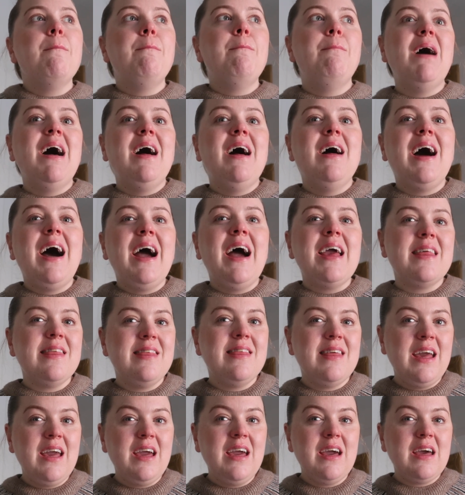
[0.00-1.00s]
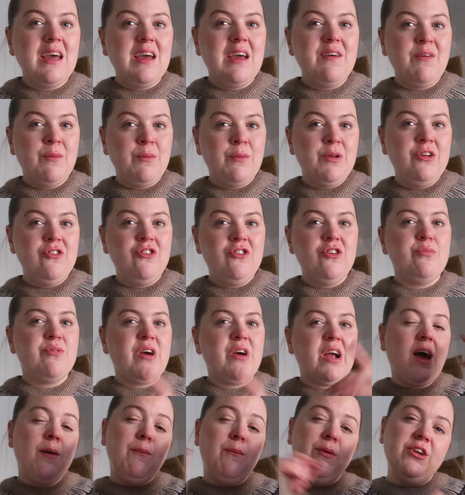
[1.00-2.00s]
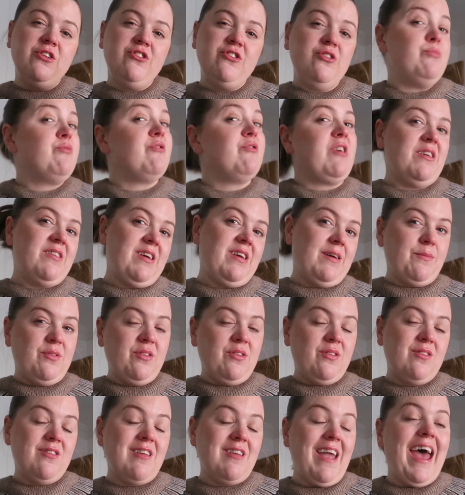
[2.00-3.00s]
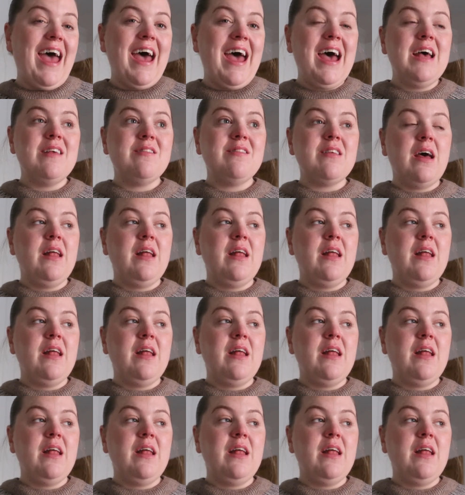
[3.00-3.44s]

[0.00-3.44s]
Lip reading: but I think if I'm going to do brick, I want to do brick downstairs,